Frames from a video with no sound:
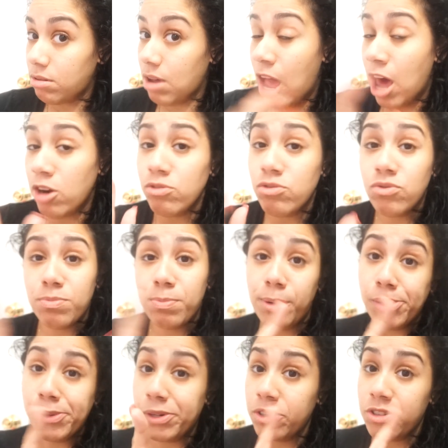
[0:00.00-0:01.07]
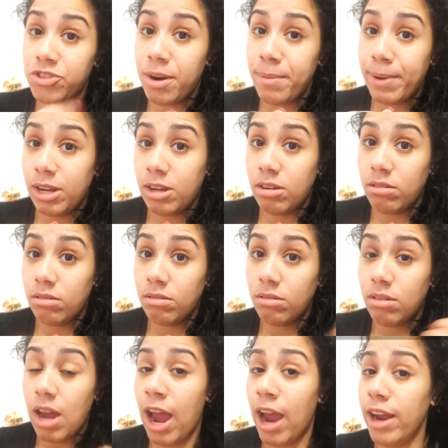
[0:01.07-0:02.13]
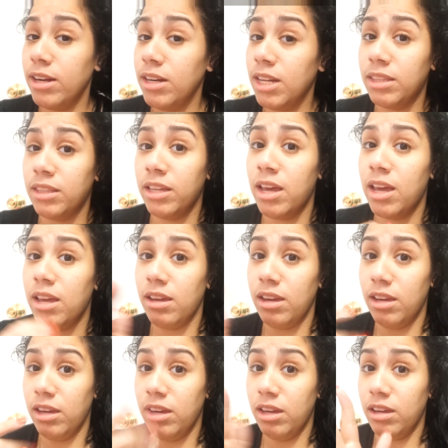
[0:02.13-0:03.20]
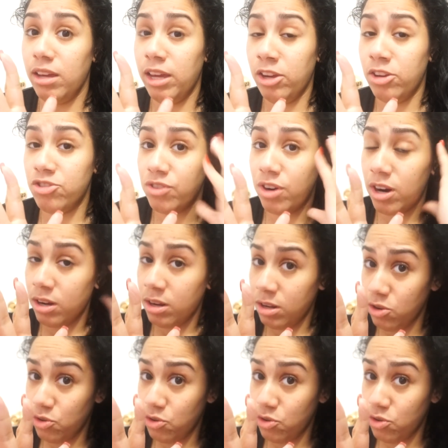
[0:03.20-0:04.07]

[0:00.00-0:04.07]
I don't use blower to dry my hair. I let that air dry.